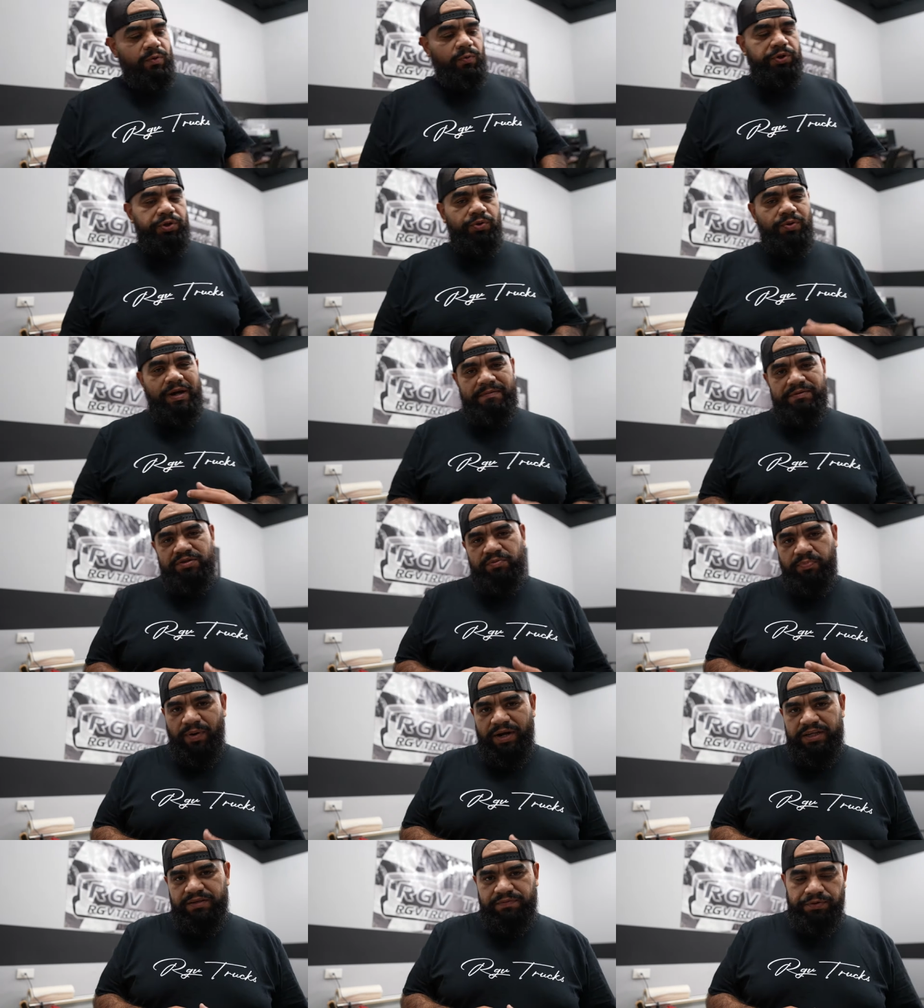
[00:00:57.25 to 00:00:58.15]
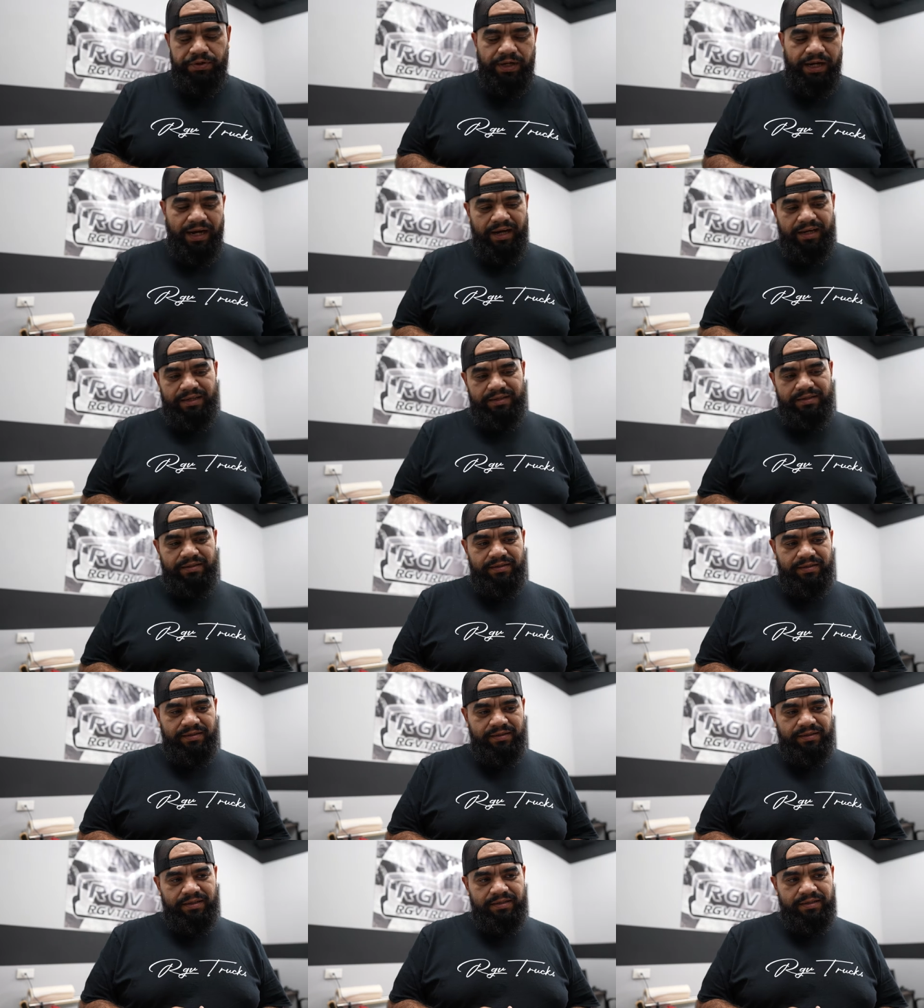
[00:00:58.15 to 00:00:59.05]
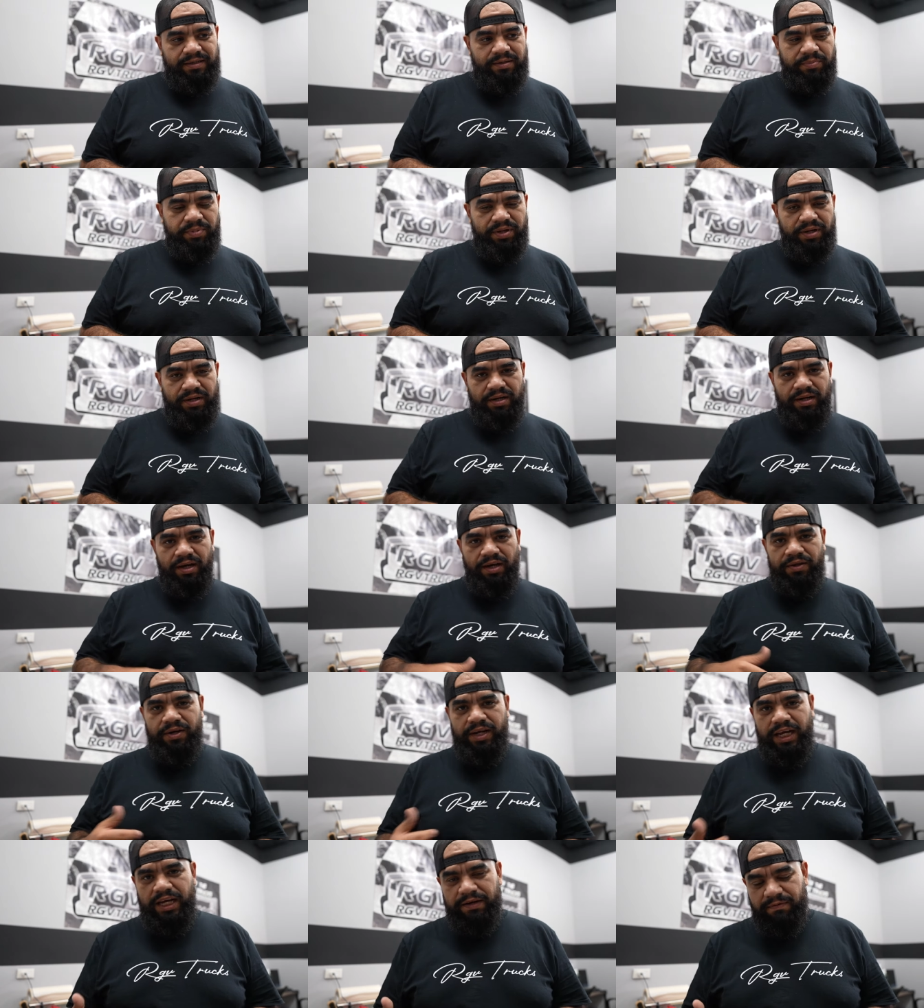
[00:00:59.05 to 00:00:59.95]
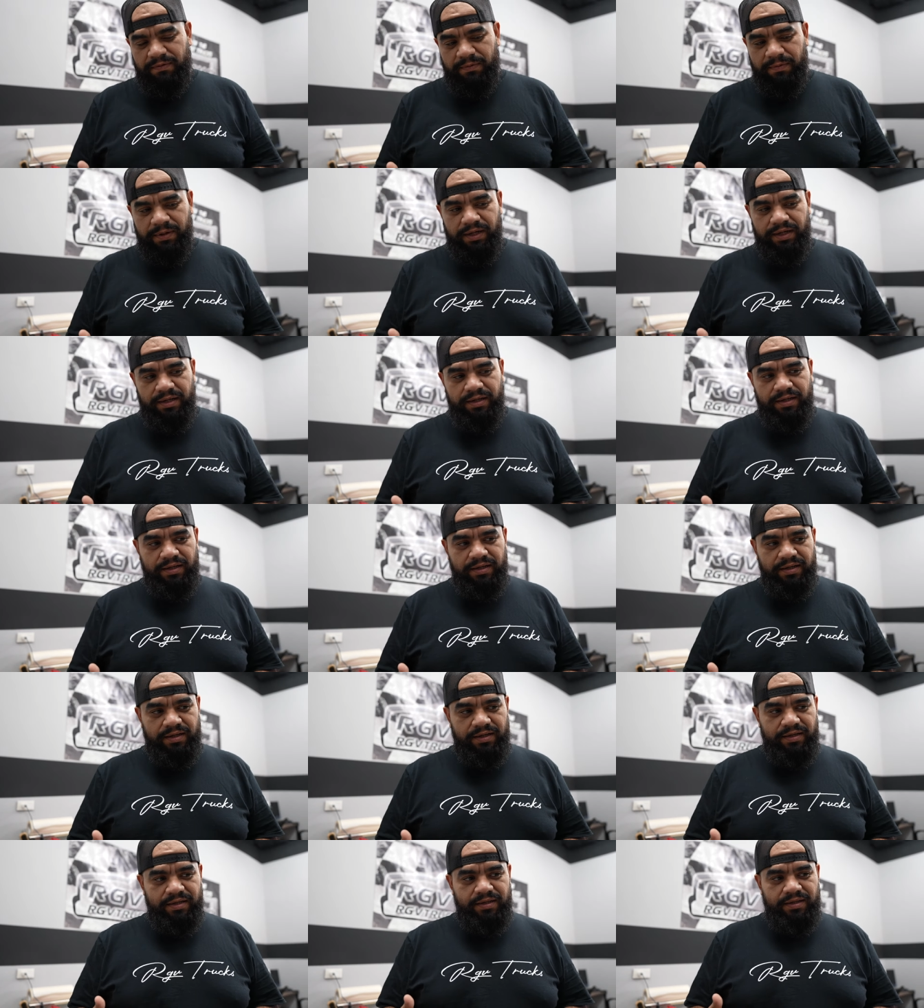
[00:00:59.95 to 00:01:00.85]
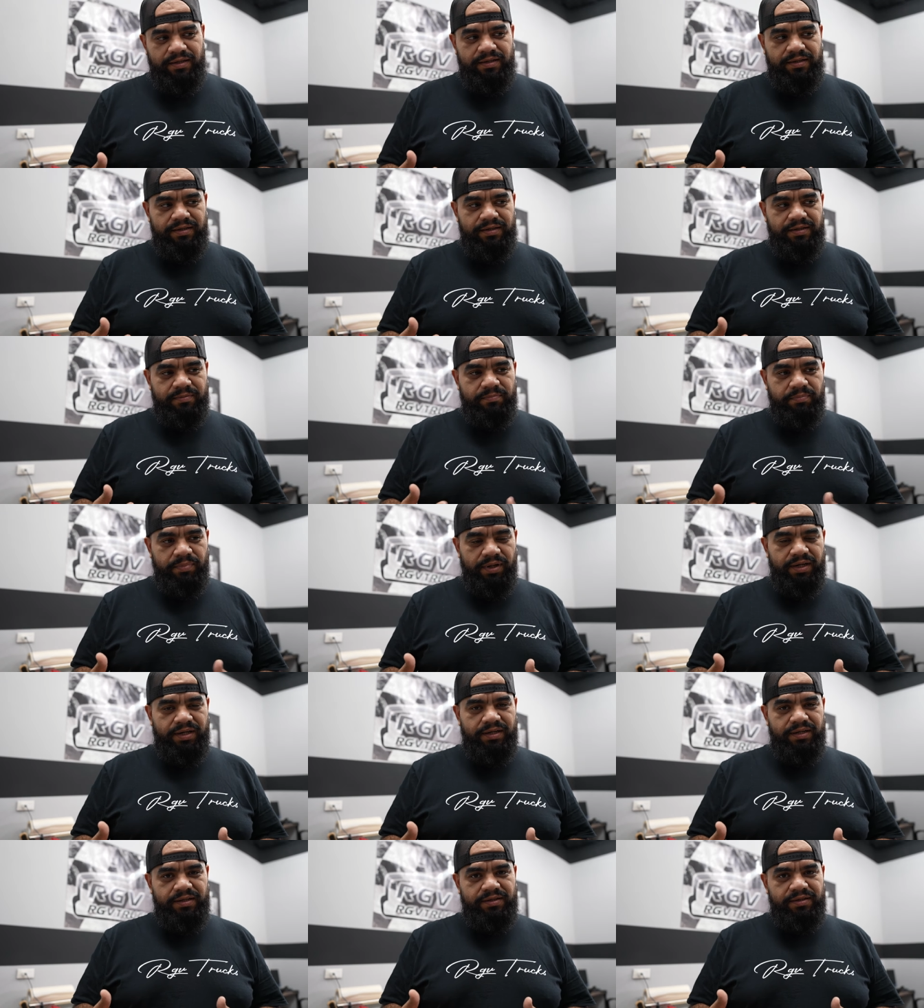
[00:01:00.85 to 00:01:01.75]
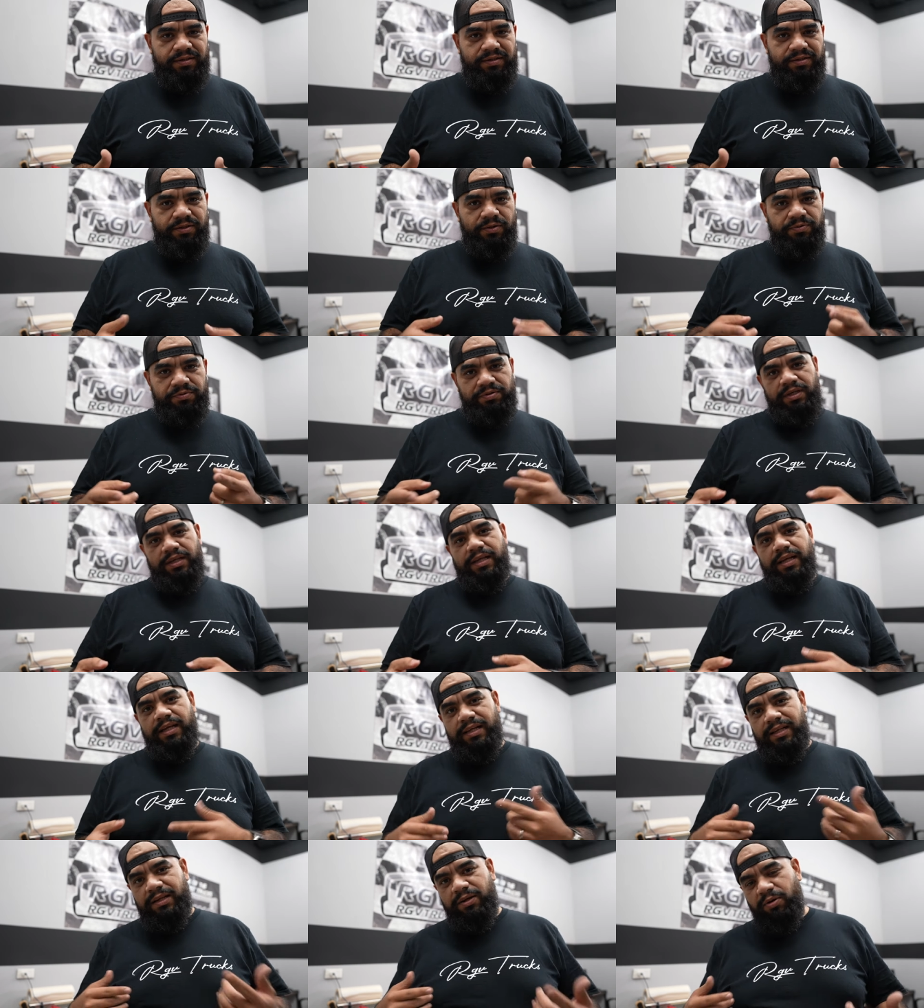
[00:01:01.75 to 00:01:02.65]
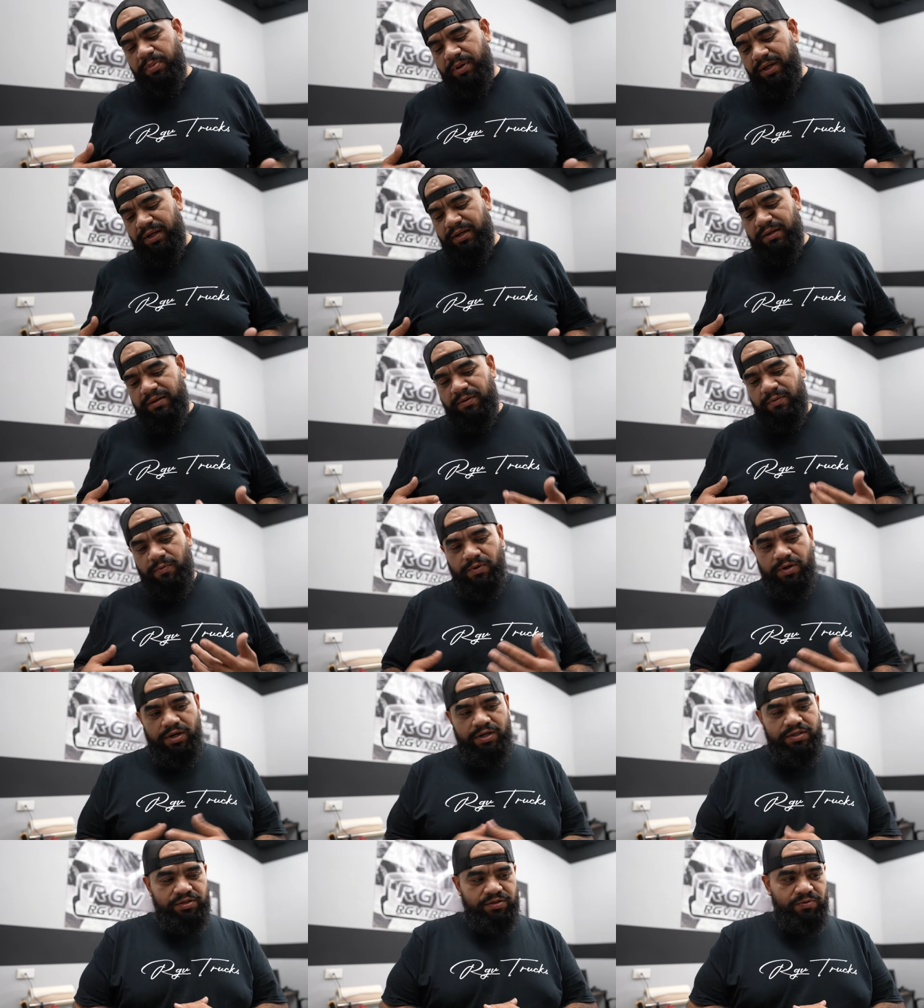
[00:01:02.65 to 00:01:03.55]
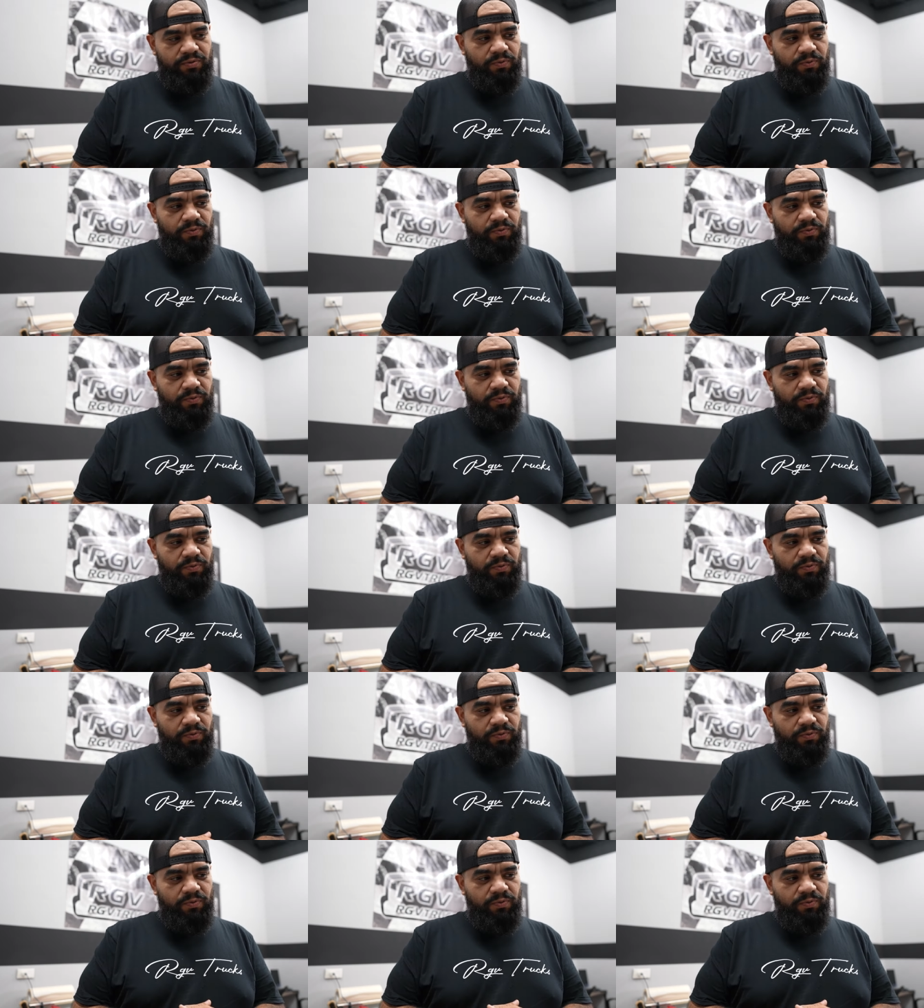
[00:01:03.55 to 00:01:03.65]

We do have a surprise for you guys. It's gonna be another giveaway, but you'll see that in a little bit. Once